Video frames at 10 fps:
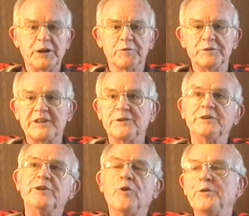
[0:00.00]
the uh,
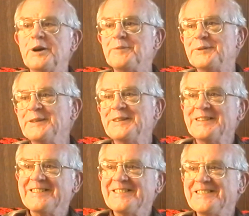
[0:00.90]
telegrapher would stand there and
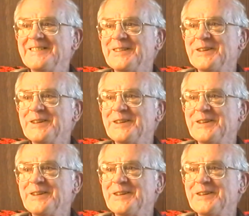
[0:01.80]
hold up.